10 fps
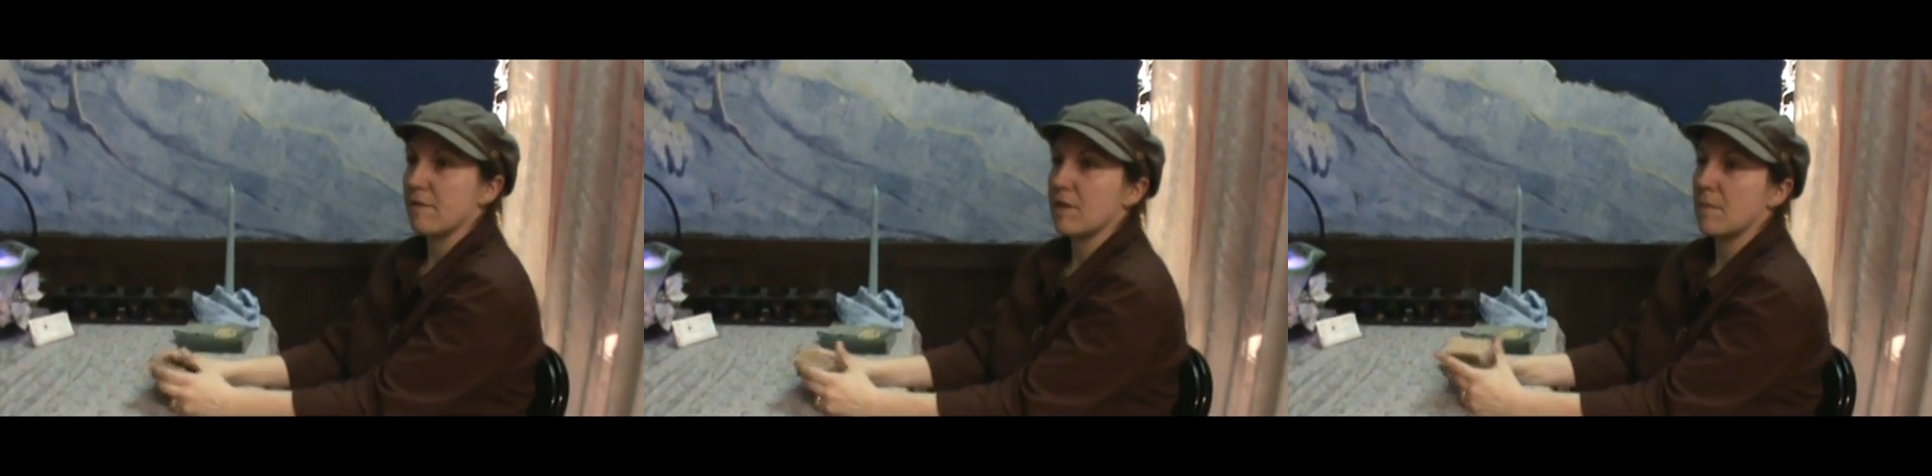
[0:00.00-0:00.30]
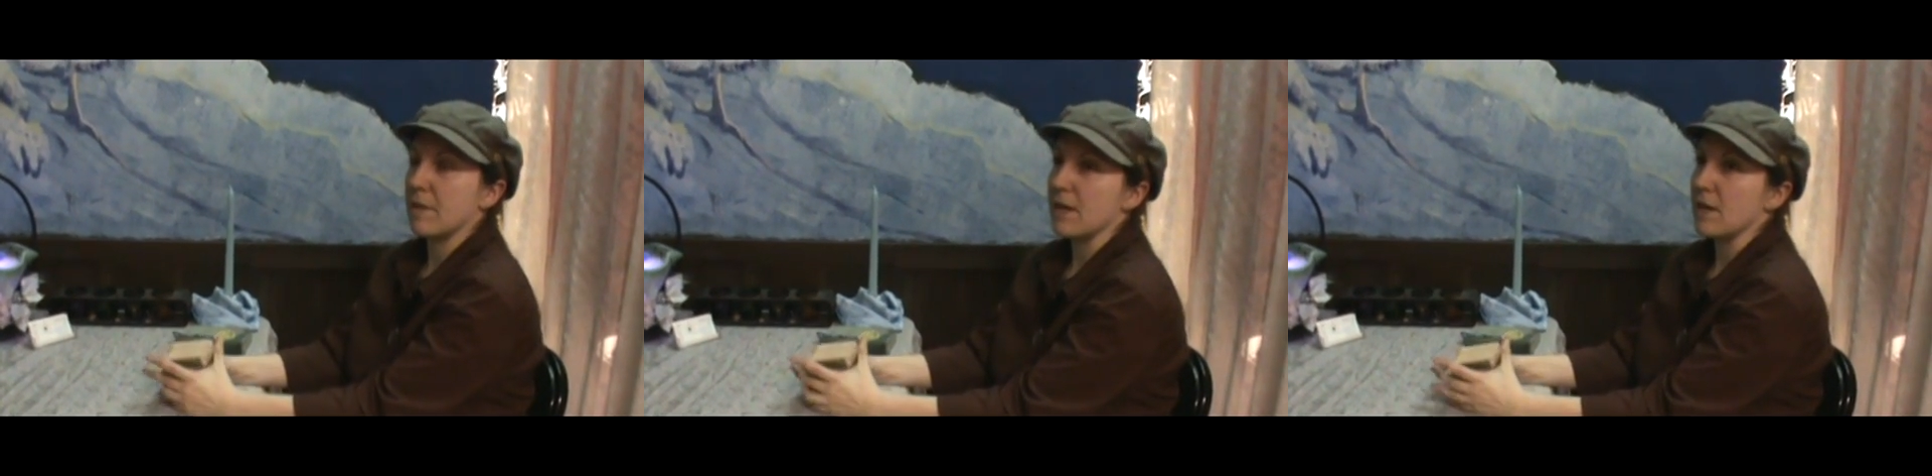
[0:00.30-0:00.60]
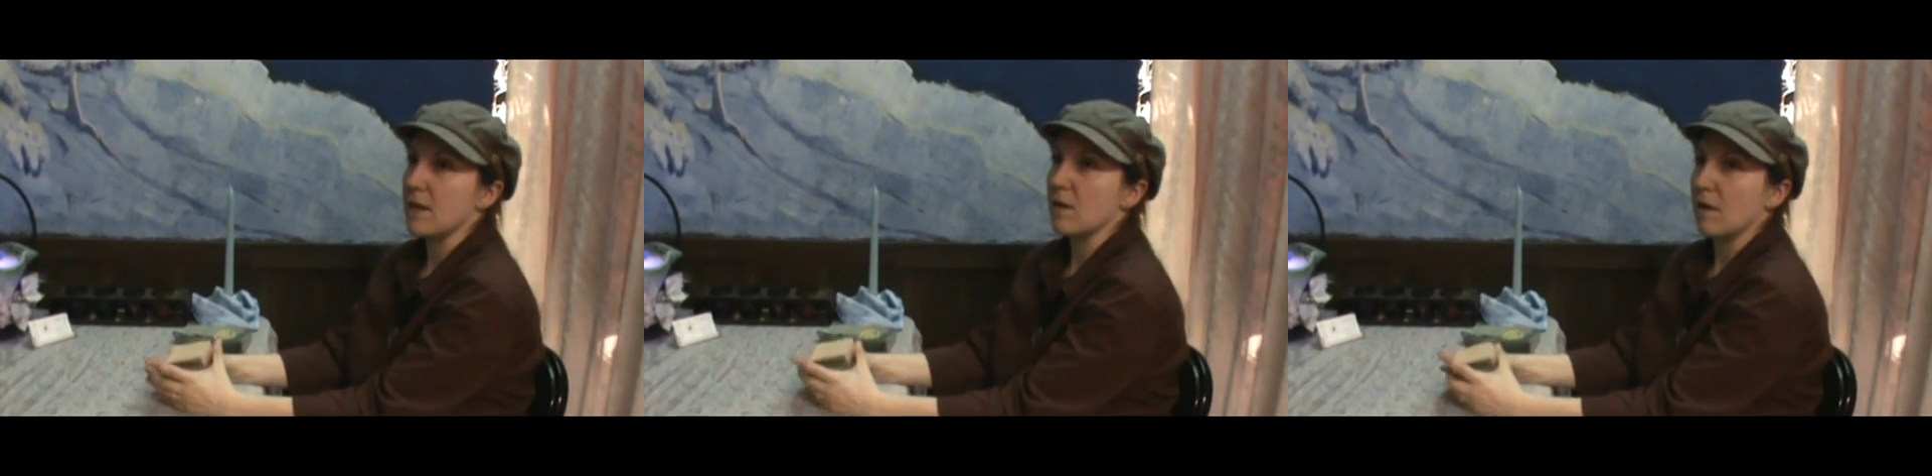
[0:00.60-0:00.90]
if
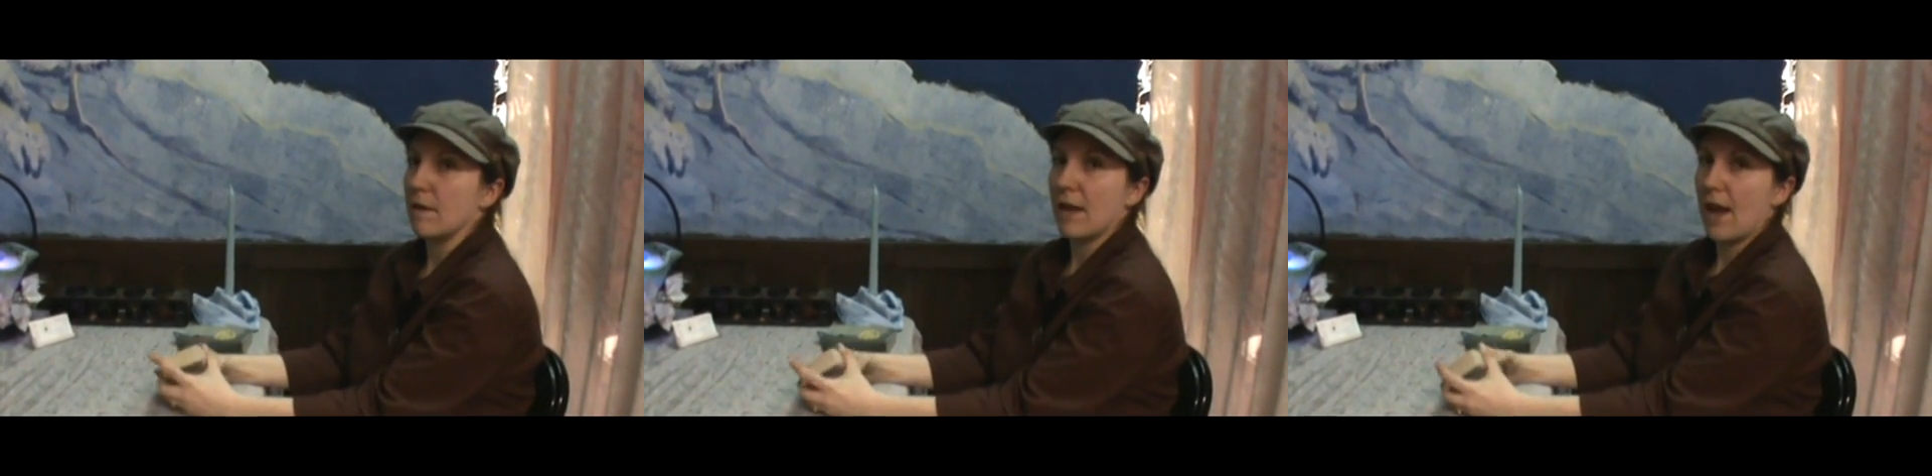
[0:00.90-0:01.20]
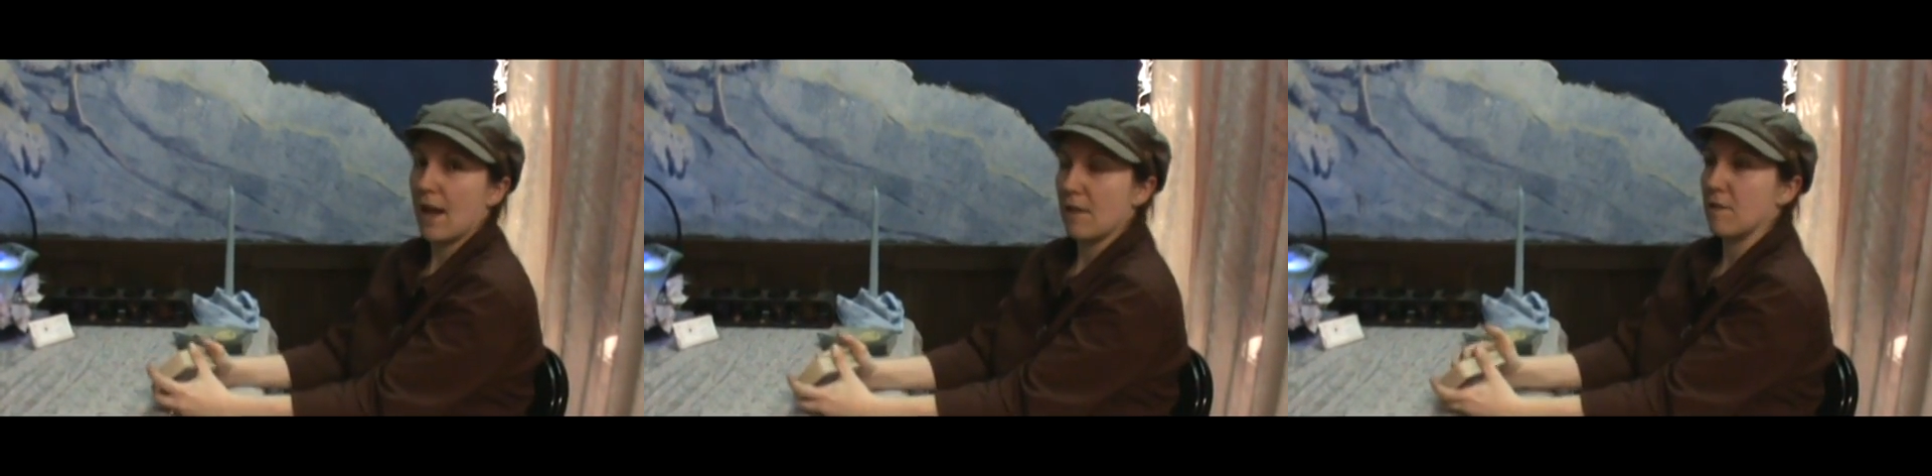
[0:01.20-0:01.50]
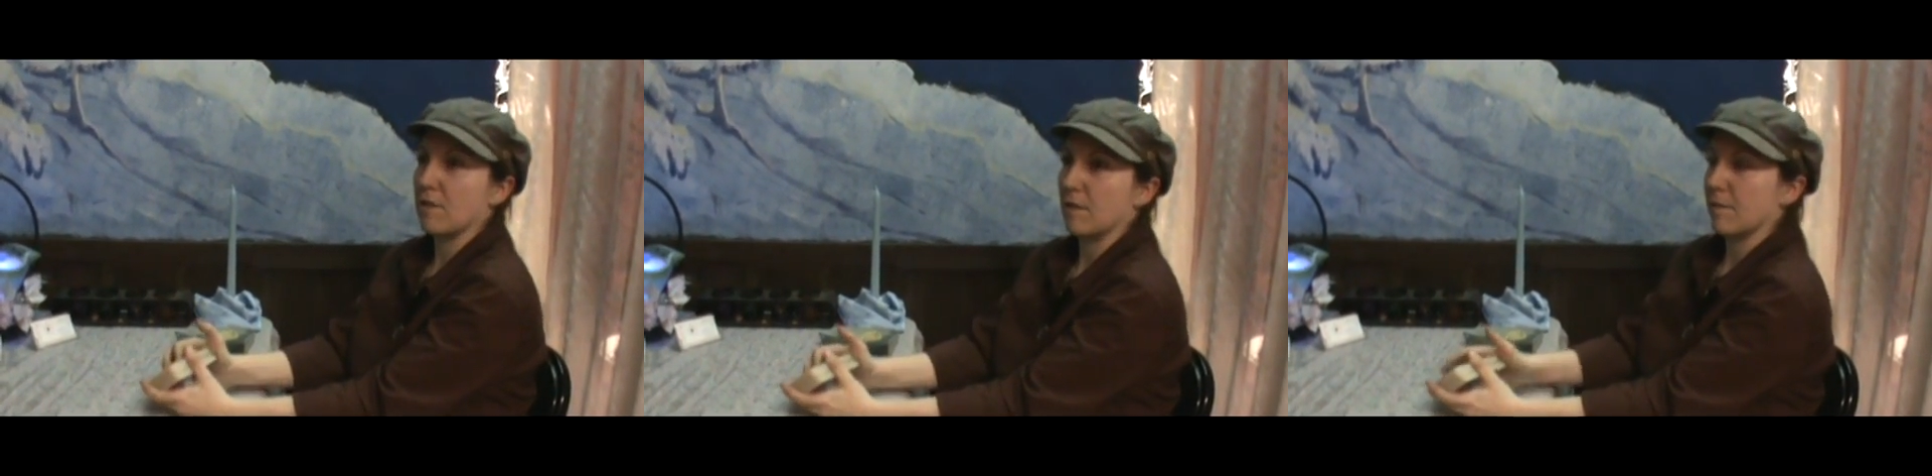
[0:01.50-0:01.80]
somebody has